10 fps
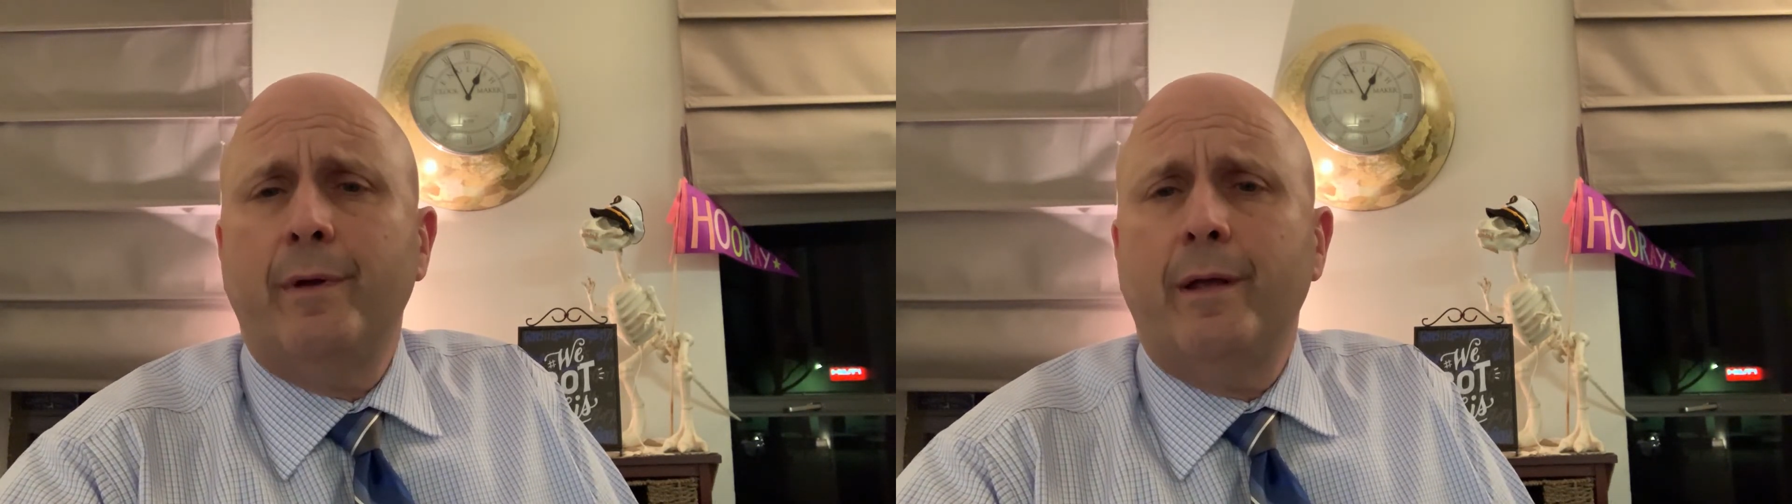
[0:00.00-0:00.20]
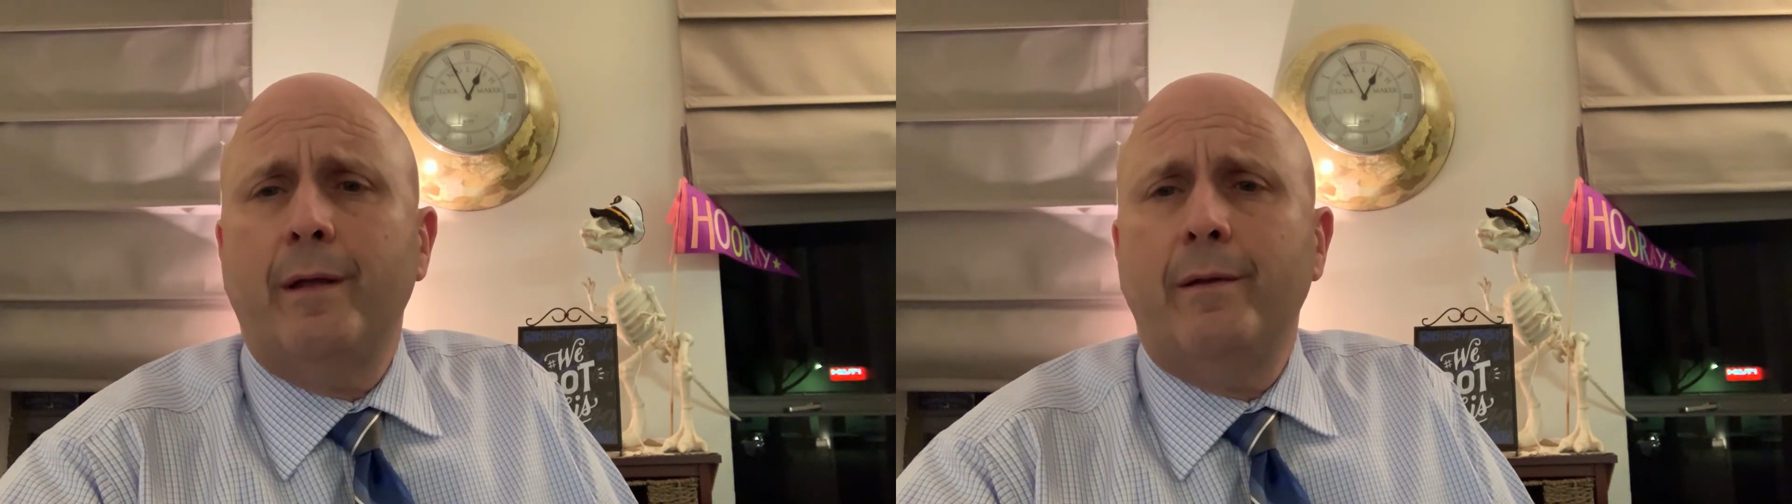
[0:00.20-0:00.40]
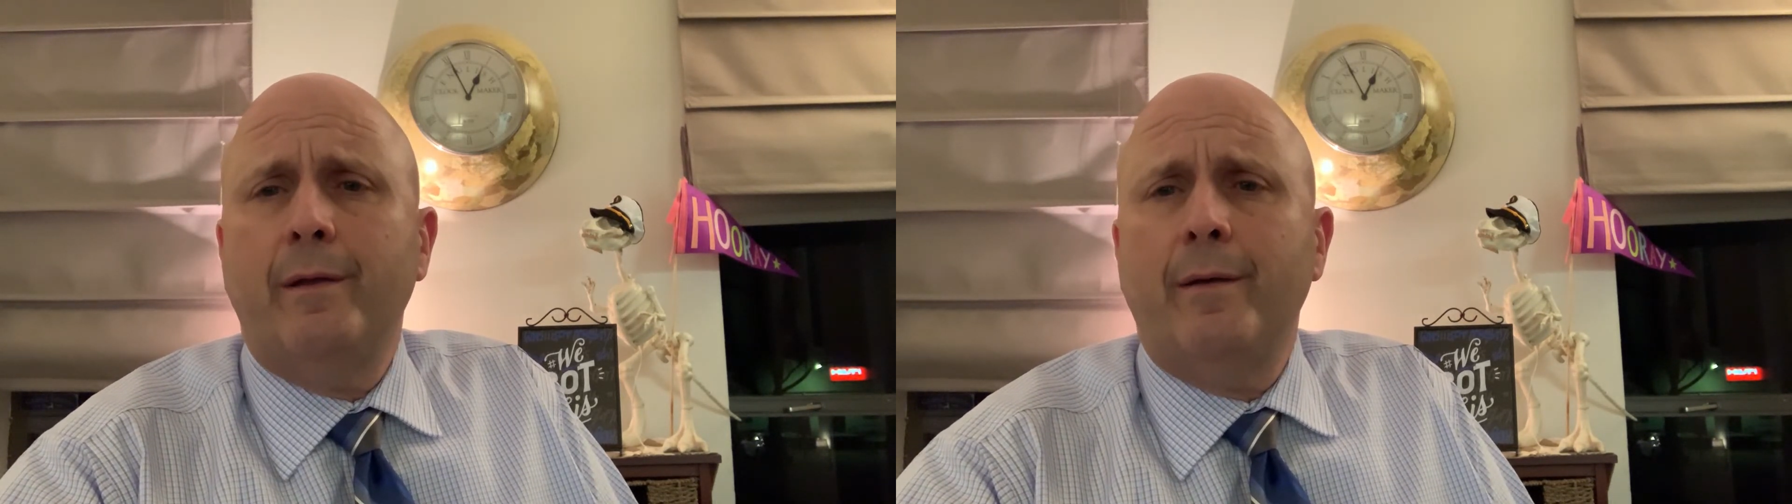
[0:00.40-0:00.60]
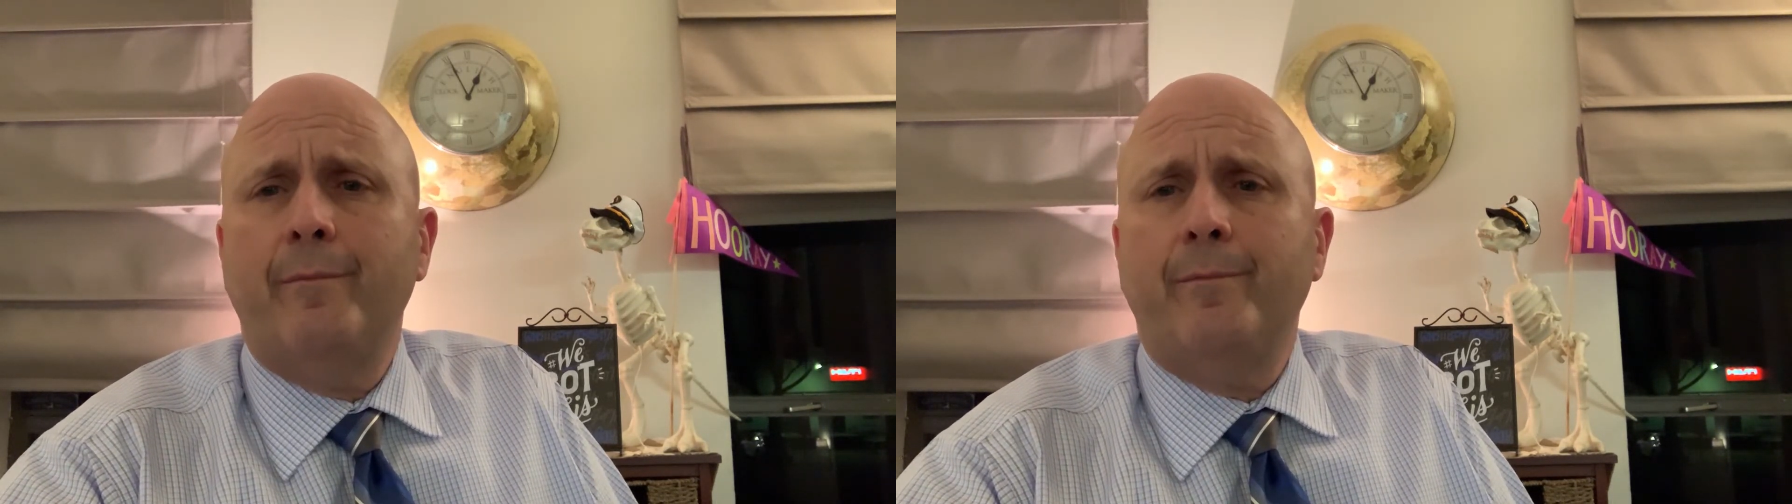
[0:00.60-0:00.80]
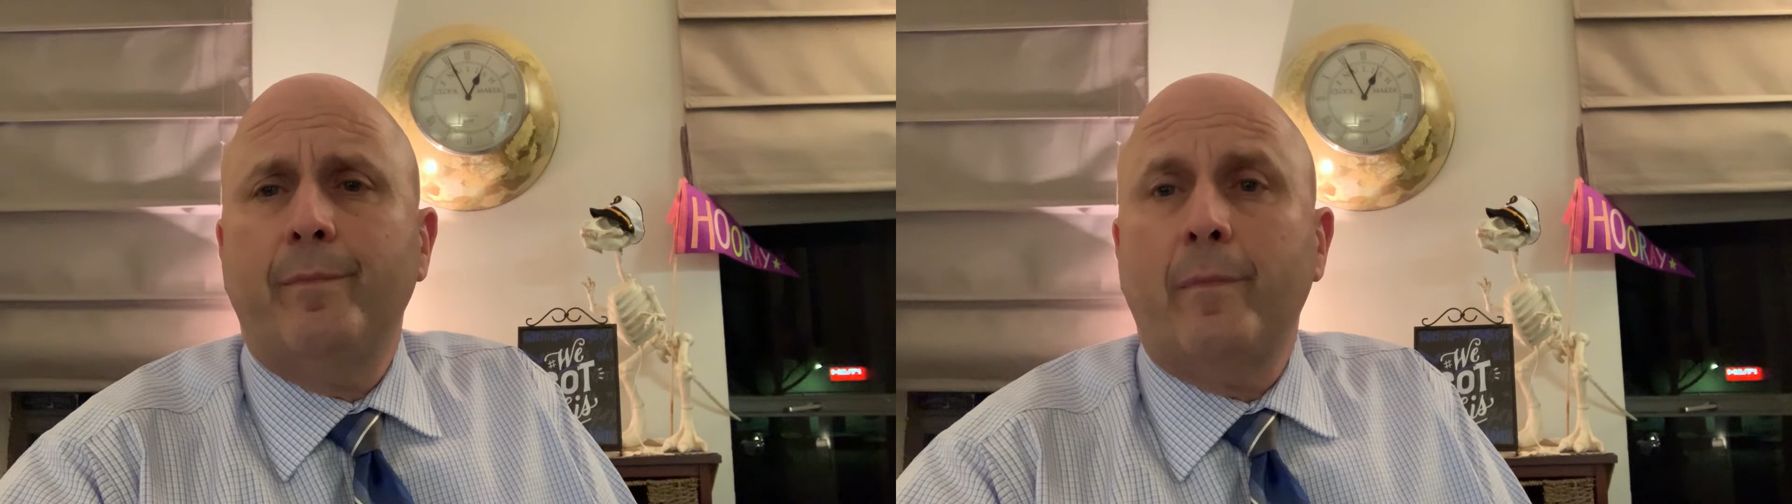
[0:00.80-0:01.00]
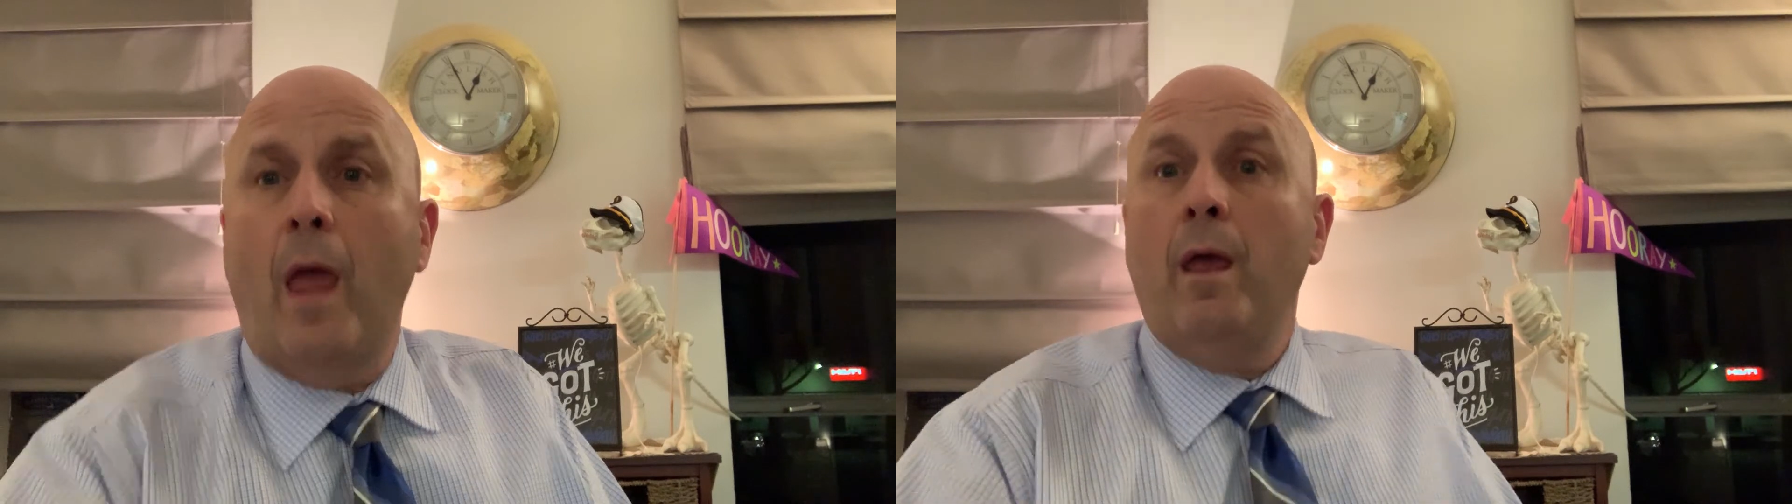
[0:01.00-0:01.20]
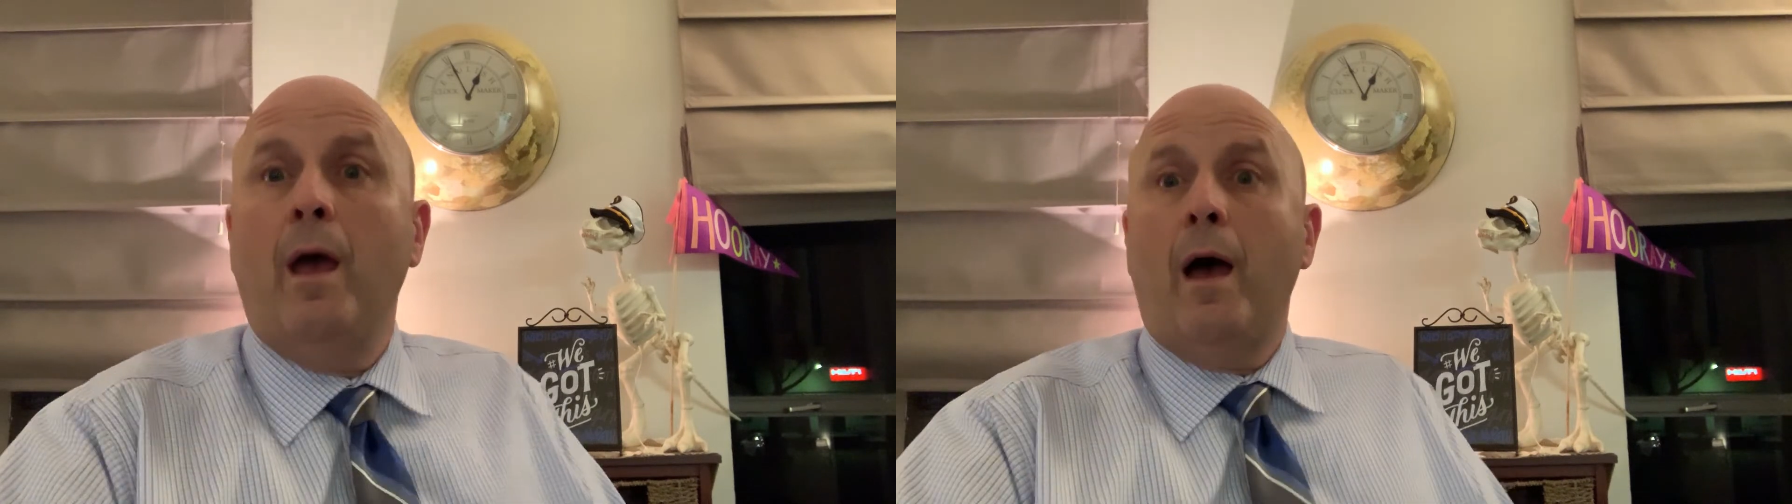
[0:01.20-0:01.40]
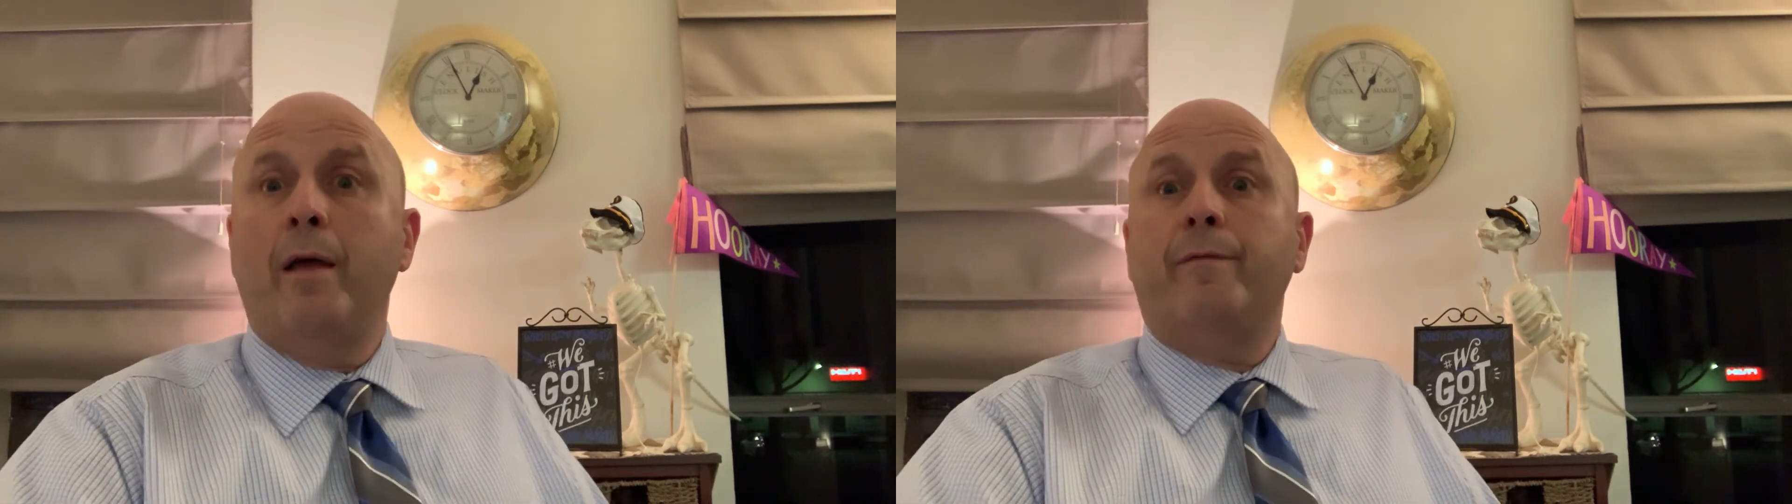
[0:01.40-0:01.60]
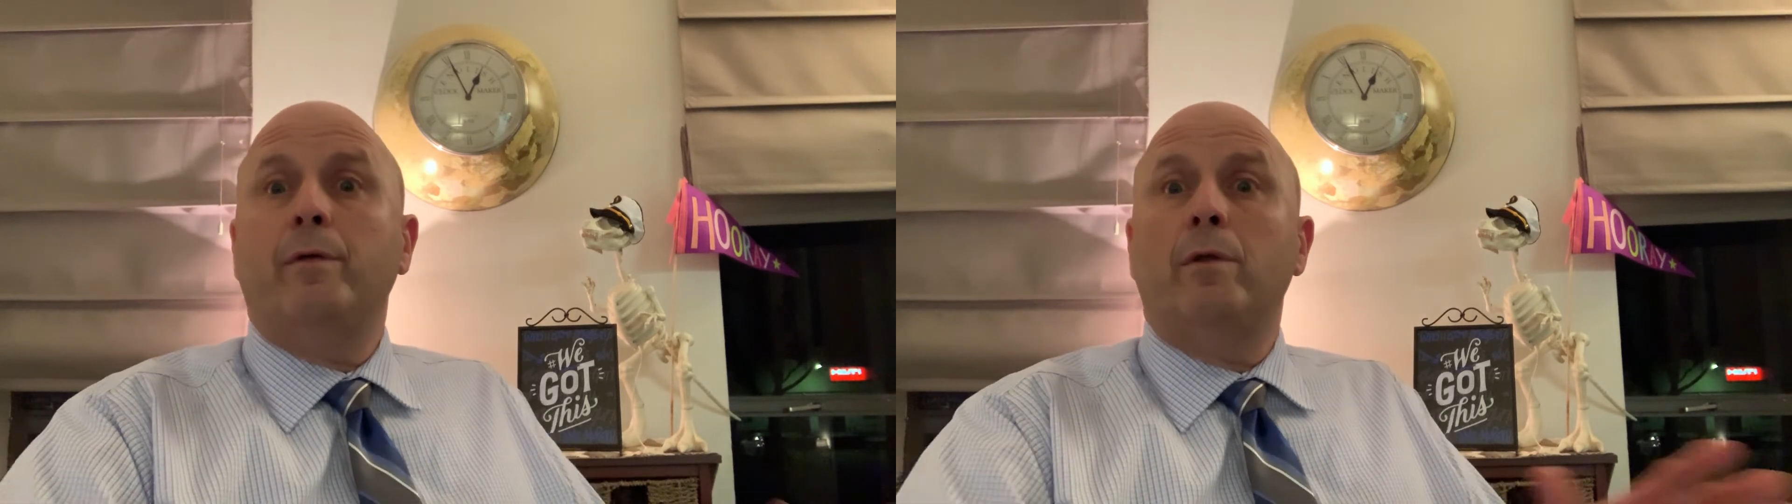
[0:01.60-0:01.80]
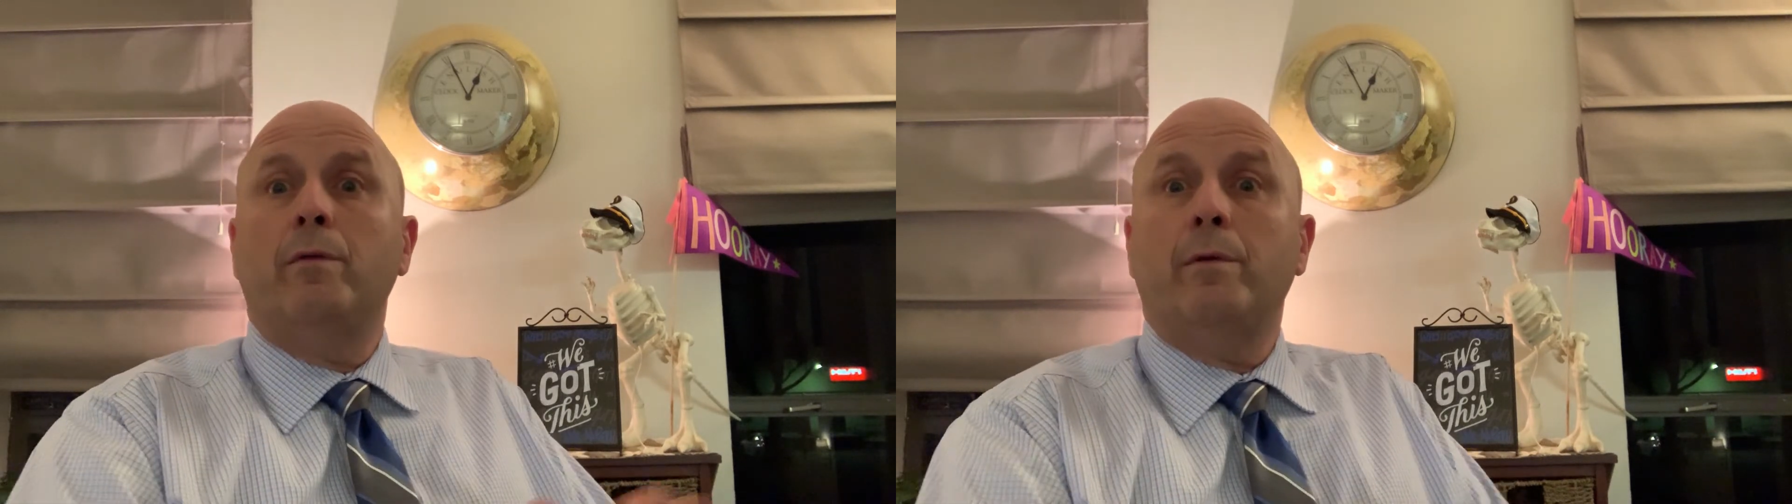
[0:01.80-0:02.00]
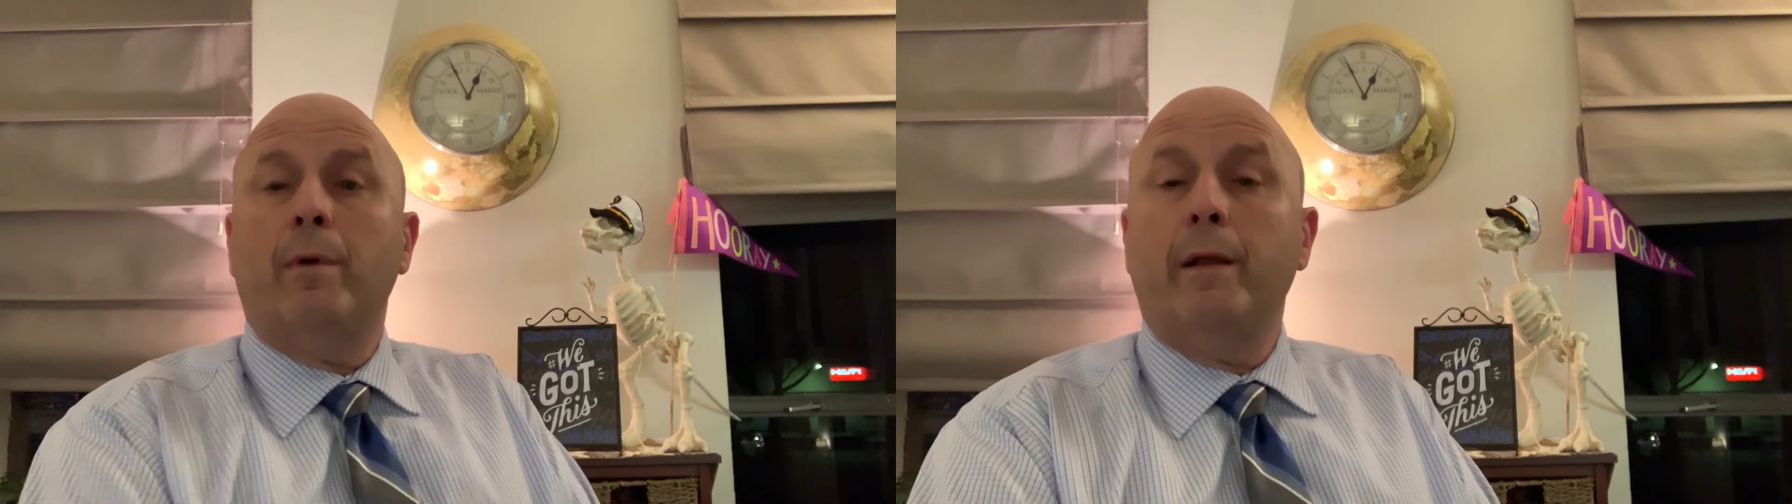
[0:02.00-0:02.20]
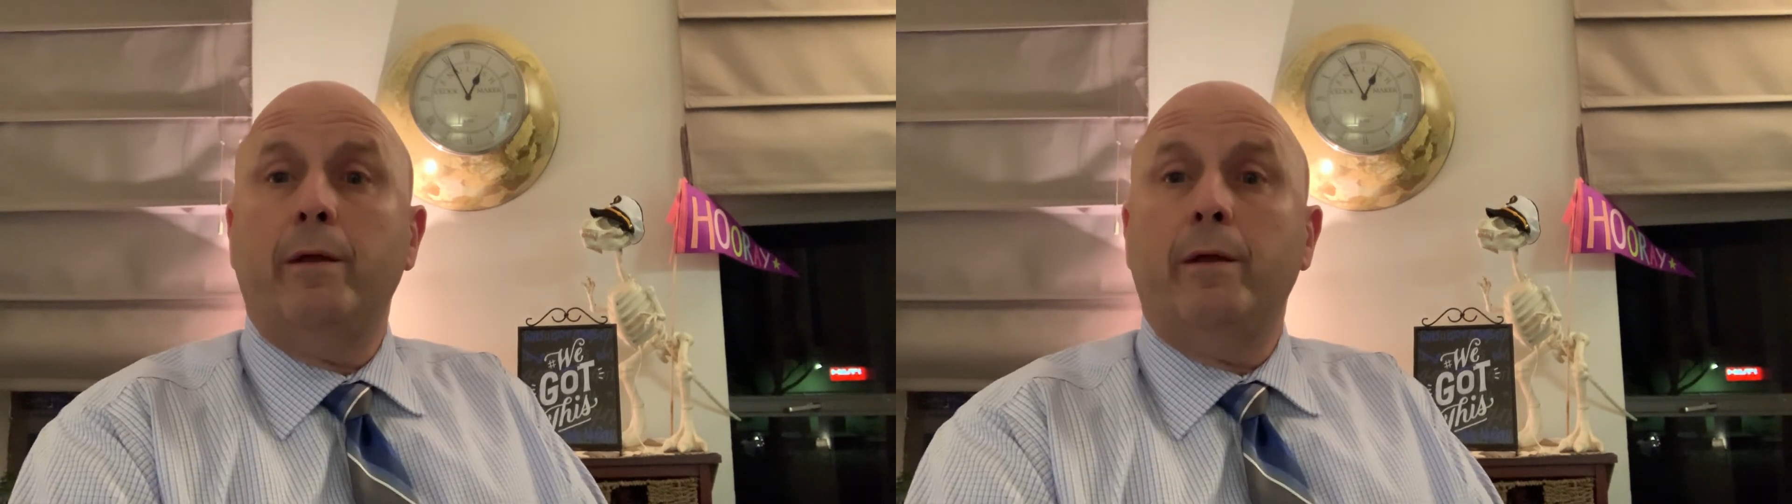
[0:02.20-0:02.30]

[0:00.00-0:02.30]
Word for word: And um, I feel lonely right